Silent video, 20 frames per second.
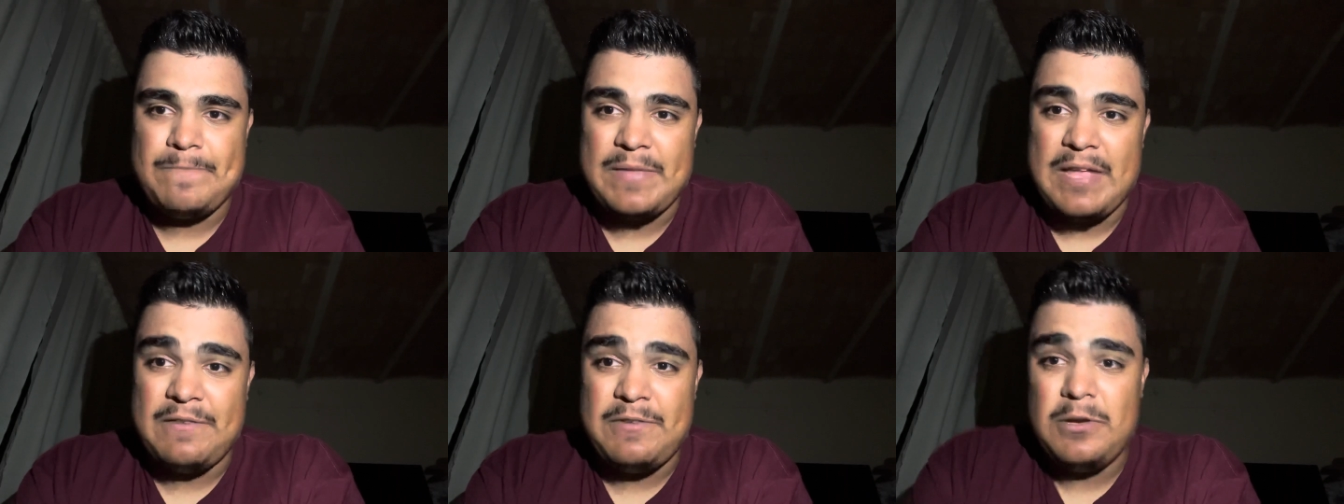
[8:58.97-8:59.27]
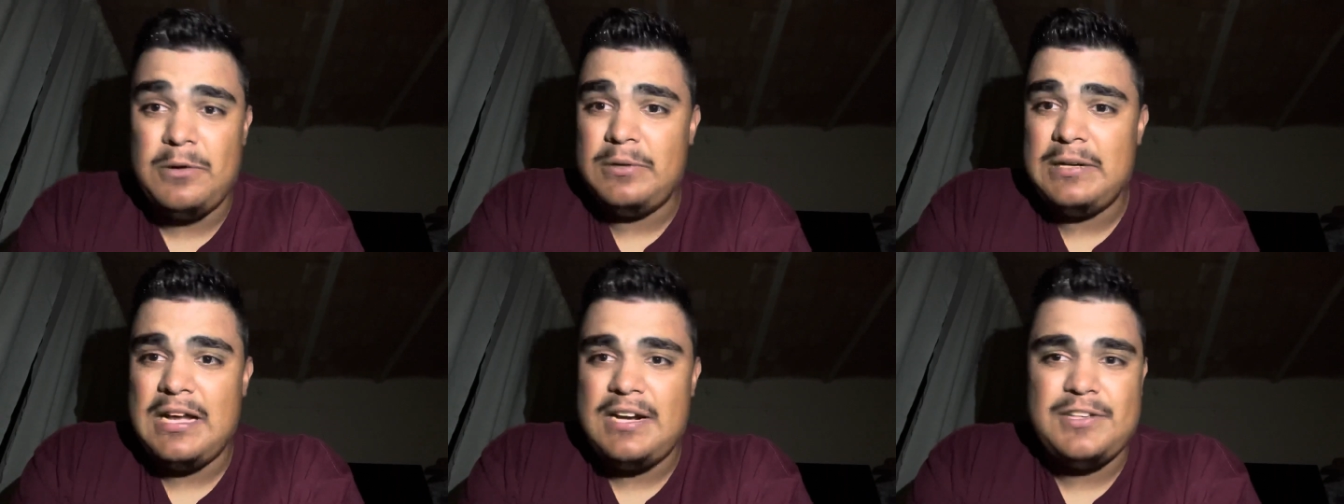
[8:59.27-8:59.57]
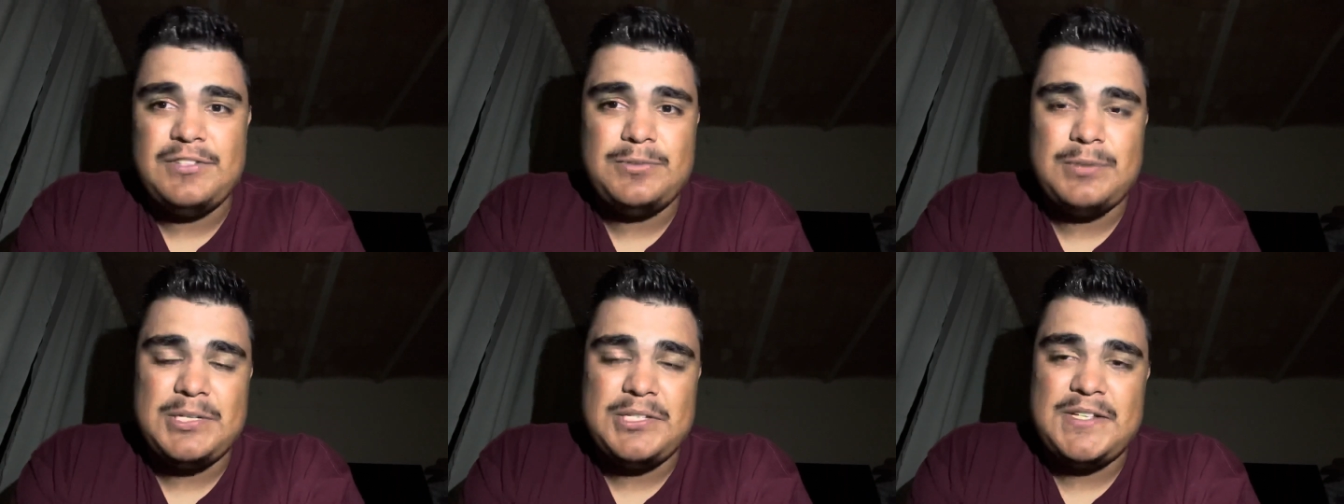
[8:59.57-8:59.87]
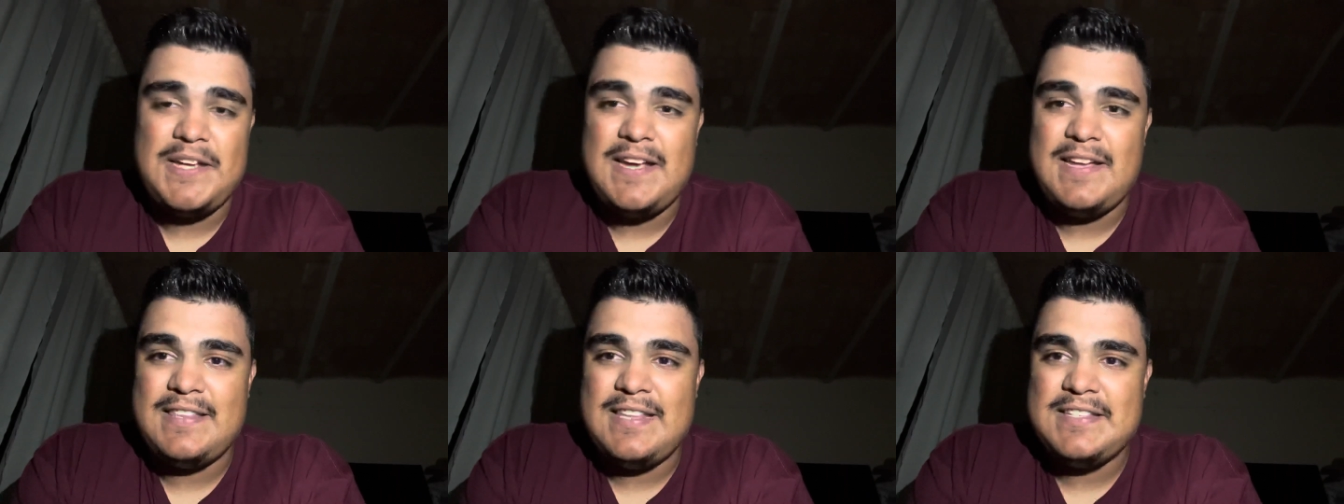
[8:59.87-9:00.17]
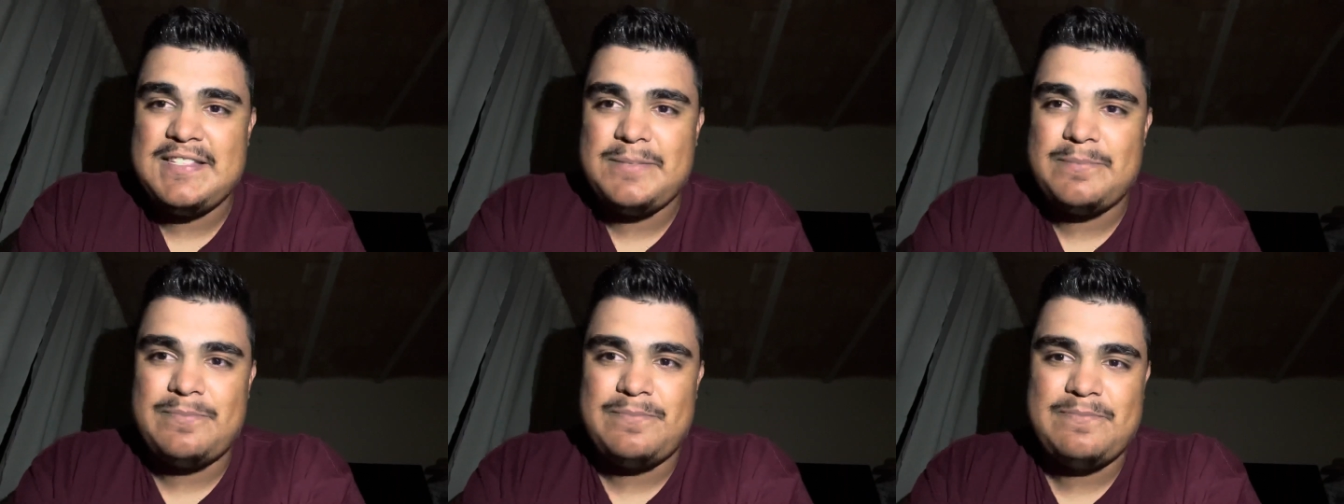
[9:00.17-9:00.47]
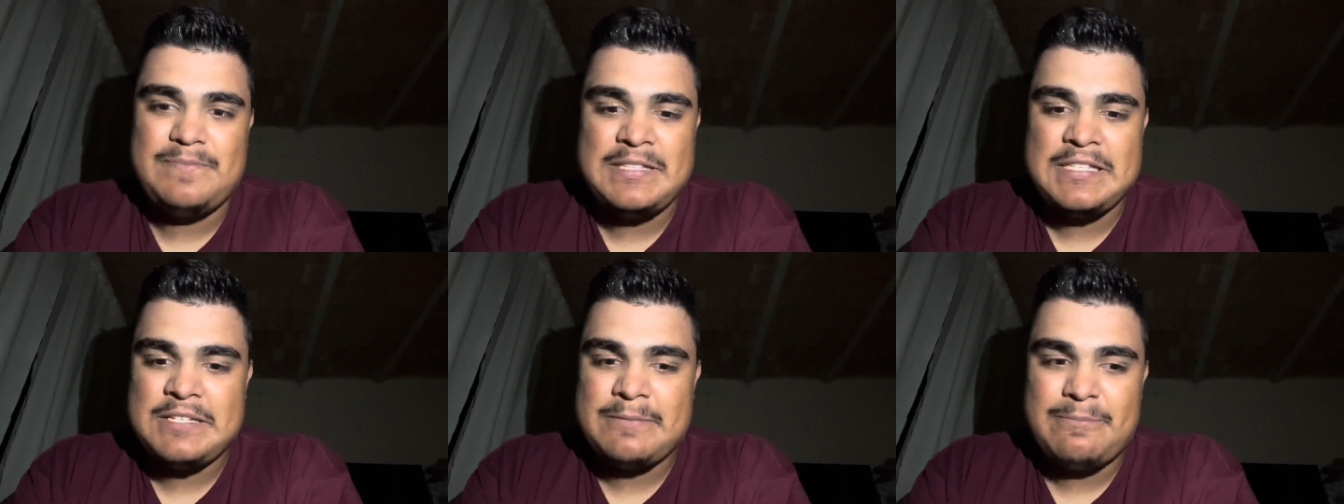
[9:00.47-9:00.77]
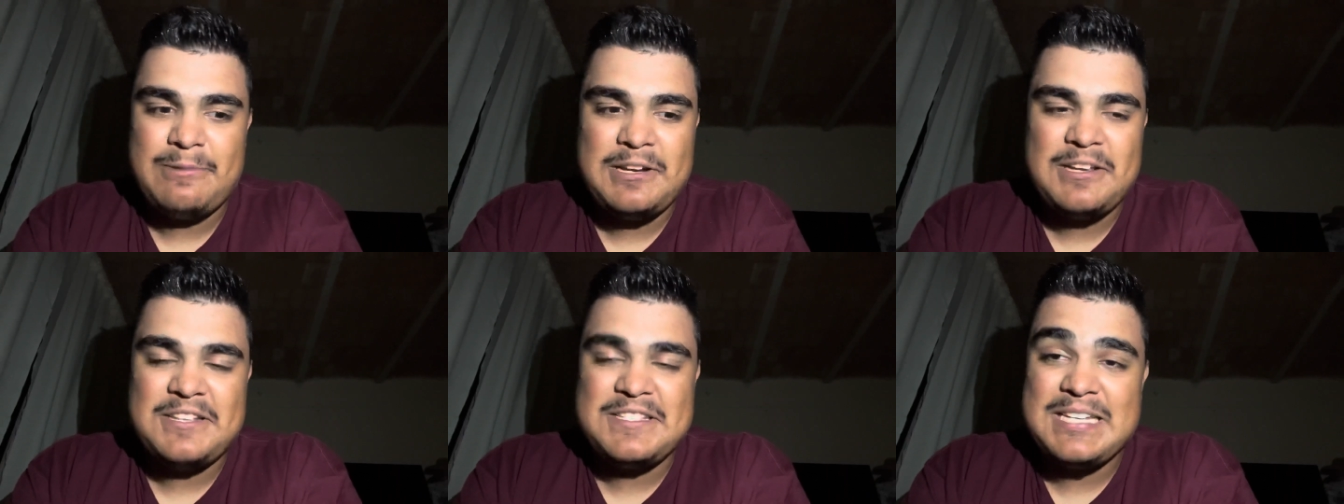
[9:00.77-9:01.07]
If you don't got a Switch, hey, it's a
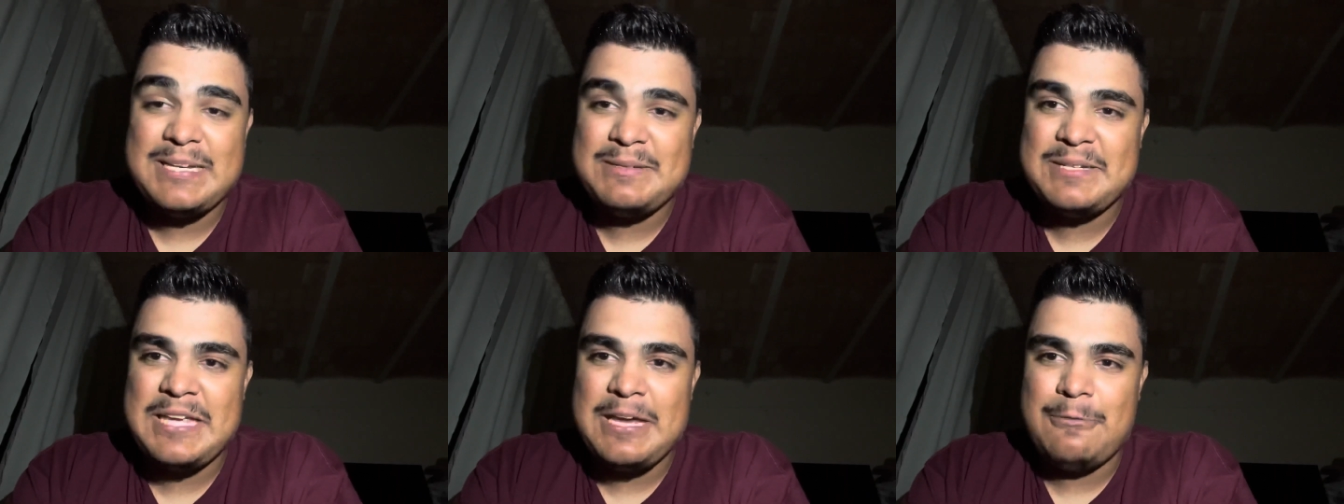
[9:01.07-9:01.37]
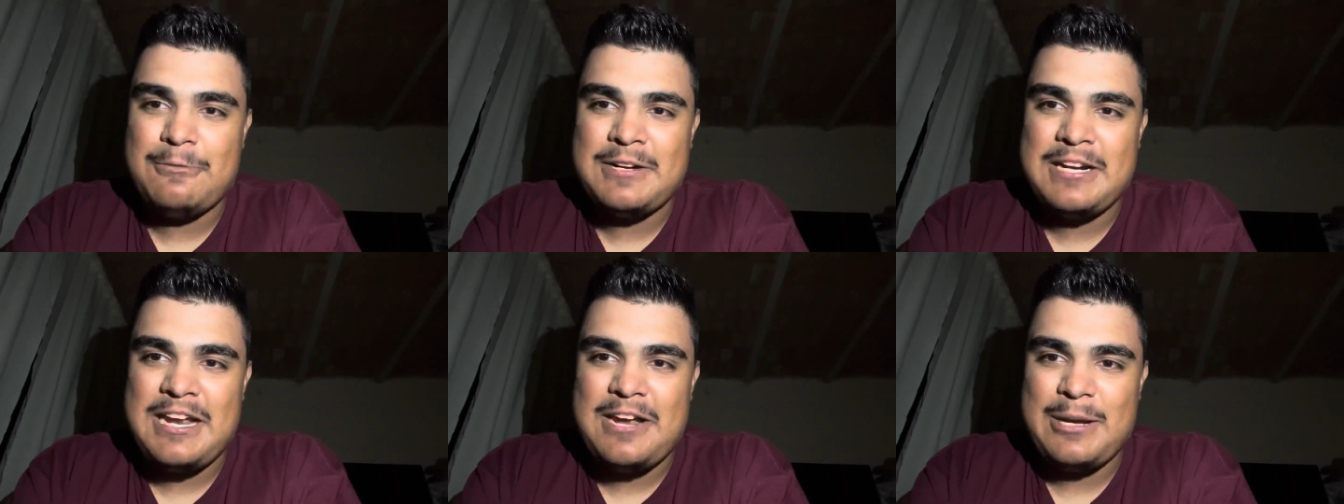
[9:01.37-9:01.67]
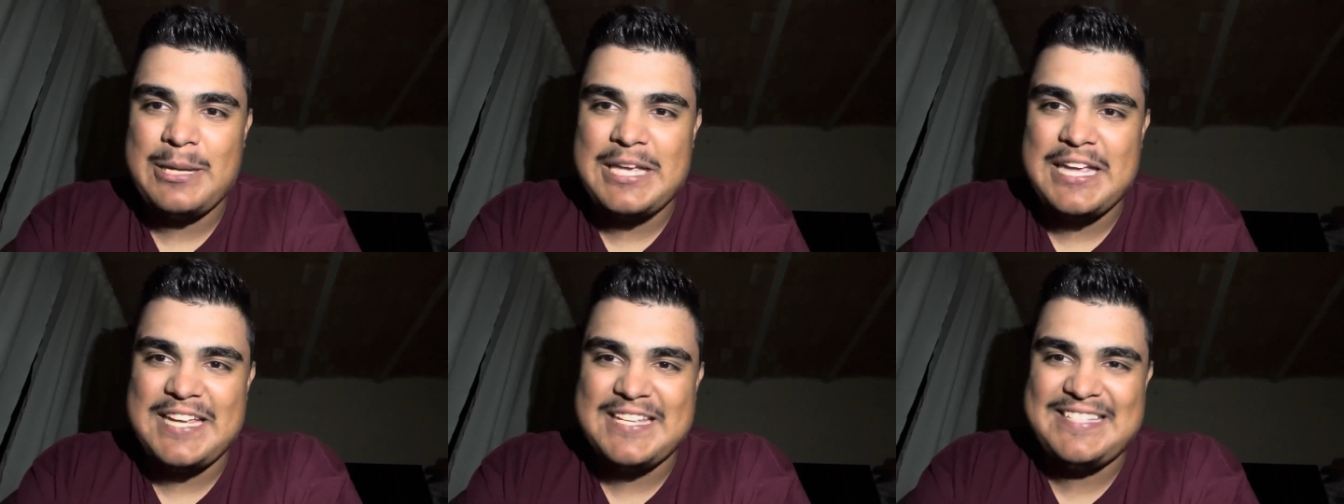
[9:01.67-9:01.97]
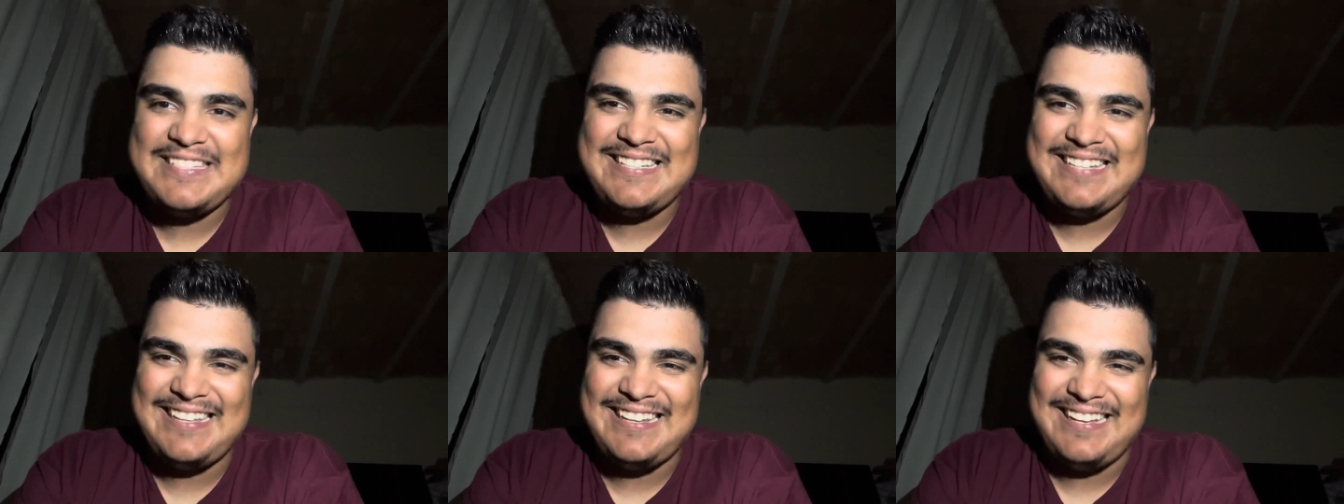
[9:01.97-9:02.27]
pretty good time to get one now, I guess.